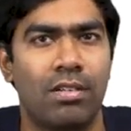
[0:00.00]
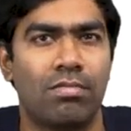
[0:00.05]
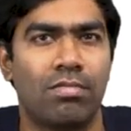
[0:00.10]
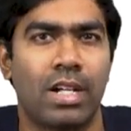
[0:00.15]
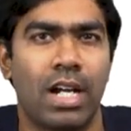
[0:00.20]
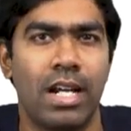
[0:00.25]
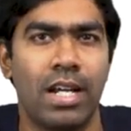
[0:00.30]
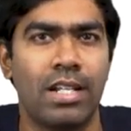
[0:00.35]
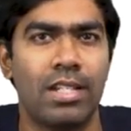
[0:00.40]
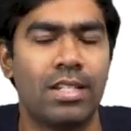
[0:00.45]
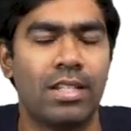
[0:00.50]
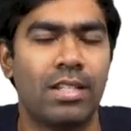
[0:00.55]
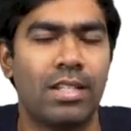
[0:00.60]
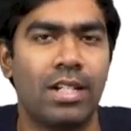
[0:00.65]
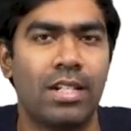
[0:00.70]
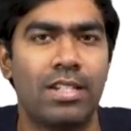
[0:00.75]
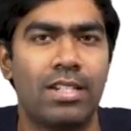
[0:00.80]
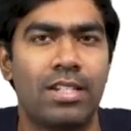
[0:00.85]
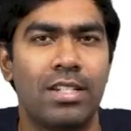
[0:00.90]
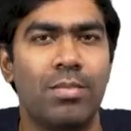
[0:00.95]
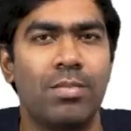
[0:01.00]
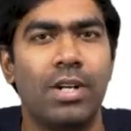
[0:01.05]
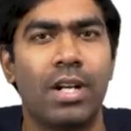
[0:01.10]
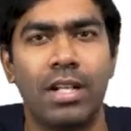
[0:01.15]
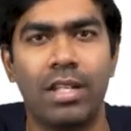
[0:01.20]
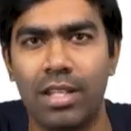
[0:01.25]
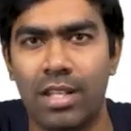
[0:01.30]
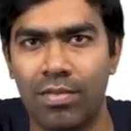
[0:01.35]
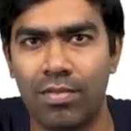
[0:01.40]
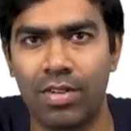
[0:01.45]
condition that
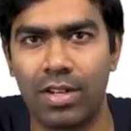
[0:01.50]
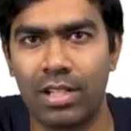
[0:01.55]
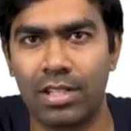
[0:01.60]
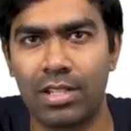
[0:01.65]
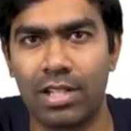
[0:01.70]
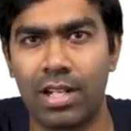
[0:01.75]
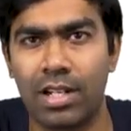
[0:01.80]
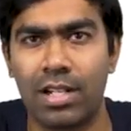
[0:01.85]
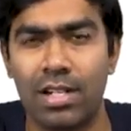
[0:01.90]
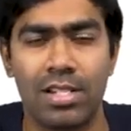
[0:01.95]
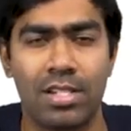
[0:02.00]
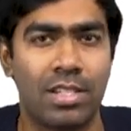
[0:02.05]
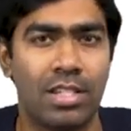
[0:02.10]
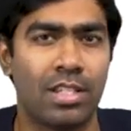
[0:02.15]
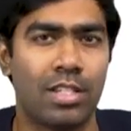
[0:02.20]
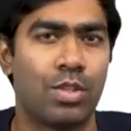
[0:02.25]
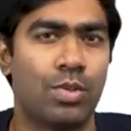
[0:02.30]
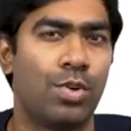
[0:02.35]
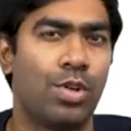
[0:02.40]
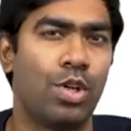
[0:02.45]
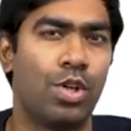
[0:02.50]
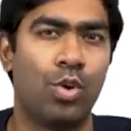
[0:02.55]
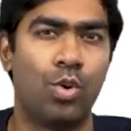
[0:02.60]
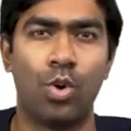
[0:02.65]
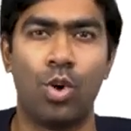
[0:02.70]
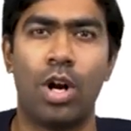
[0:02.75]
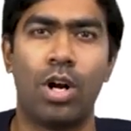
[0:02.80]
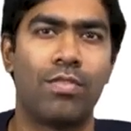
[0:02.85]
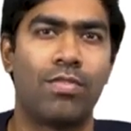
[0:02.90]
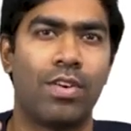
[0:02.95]
stimulate the reflex arc, and sixth one, do
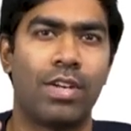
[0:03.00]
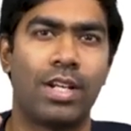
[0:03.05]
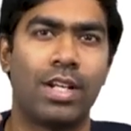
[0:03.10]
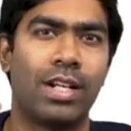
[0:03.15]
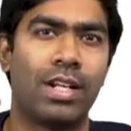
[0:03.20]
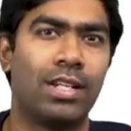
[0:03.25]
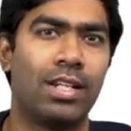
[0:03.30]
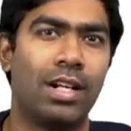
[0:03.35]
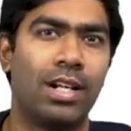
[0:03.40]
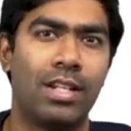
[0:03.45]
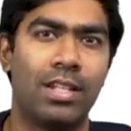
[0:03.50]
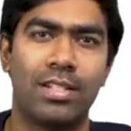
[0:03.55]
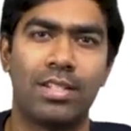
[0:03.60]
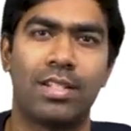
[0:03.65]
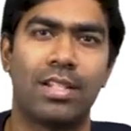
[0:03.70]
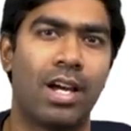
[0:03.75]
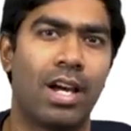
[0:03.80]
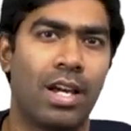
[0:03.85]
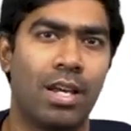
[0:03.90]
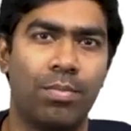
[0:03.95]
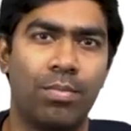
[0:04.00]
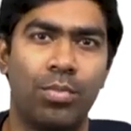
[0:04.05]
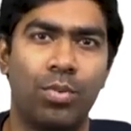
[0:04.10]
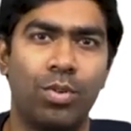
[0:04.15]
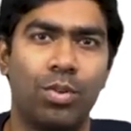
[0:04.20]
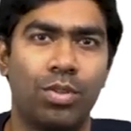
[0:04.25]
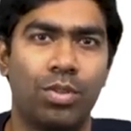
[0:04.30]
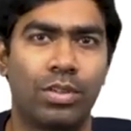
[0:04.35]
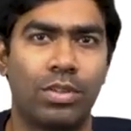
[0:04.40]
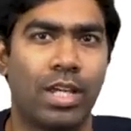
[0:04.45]
not forget, that is
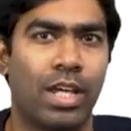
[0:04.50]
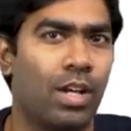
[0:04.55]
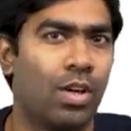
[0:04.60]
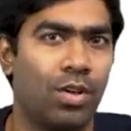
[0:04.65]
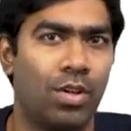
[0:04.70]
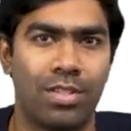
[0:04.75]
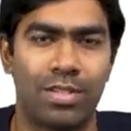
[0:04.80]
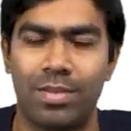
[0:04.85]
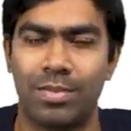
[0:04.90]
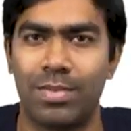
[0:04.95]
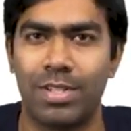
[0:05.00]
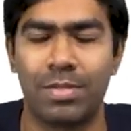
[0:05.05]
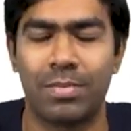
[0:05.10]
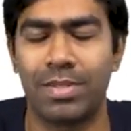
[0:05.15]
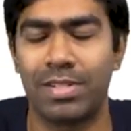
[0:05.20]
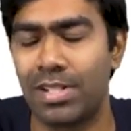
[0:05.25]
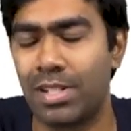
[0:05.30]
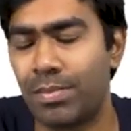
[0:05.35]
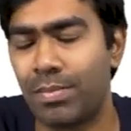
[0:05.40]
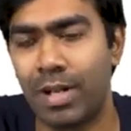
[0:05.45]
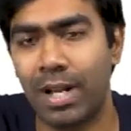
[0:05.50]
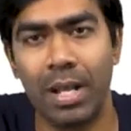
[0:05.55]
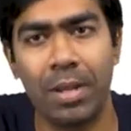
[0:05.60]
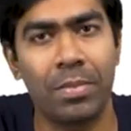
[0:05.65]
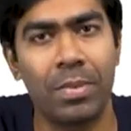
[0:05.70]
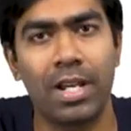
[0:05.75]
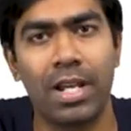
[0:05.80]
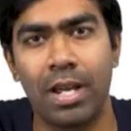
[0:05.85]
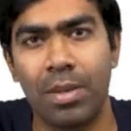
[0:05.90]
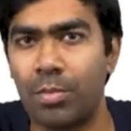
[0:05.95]
hypothyroidism, especially
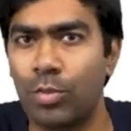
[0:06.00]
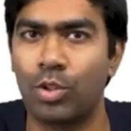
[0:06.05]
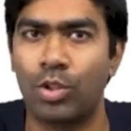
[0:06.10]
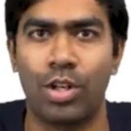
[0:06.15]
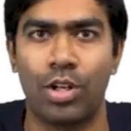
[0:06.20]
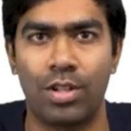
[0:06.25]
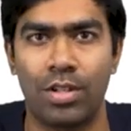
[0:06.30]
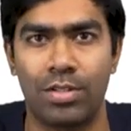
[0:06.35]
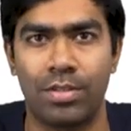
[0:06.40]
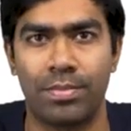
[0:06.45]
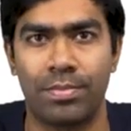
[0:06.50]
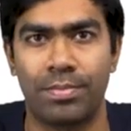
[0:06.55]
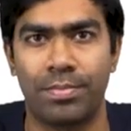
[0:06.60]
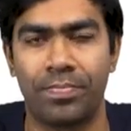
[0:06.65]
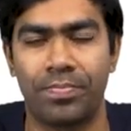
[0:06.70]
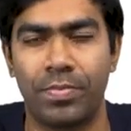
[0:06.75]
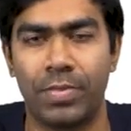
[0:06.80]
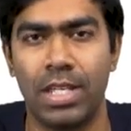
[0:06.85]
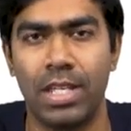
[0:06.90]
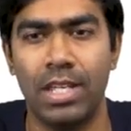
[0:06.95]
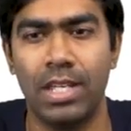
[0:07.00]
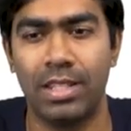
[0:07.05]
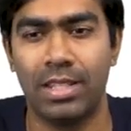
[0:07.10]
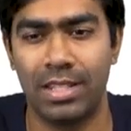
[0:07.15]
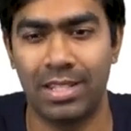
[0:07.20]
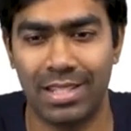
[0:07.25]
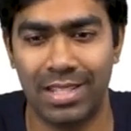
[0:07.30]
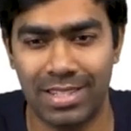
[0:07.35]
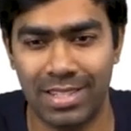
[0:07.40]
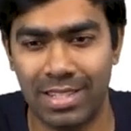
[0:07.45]
primary hypothyroidism.
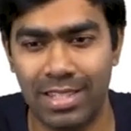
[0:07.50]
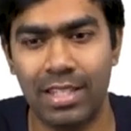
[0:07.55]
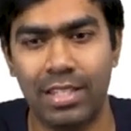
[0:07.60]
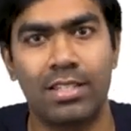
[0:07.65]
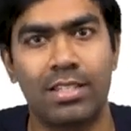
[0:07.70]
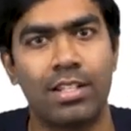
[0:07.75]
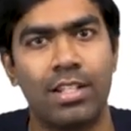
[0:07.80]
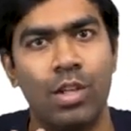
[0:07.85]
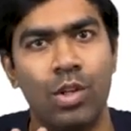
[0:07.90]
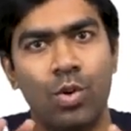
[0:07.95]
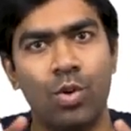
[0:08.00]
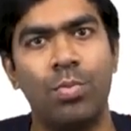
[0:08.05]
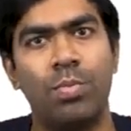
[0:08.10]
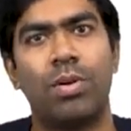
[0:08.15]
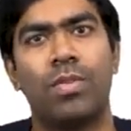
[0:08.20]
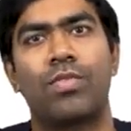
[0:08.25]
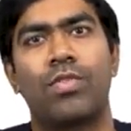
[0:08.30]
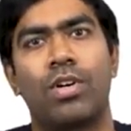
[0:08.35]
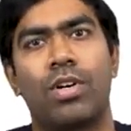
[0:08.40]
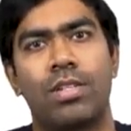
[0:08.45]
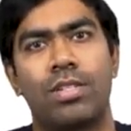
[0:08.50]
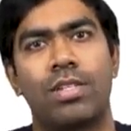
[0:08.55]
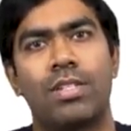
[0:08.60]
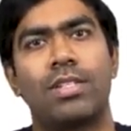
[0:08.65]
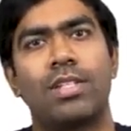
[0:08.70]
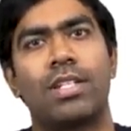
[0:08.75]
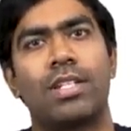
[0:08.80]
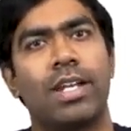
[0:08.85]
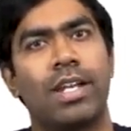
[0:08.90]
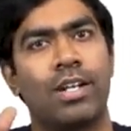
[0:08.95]
These are 6 group of causes
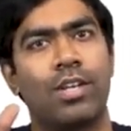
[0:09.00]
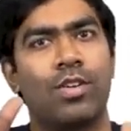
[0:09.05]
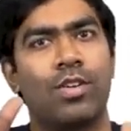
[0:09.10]
that can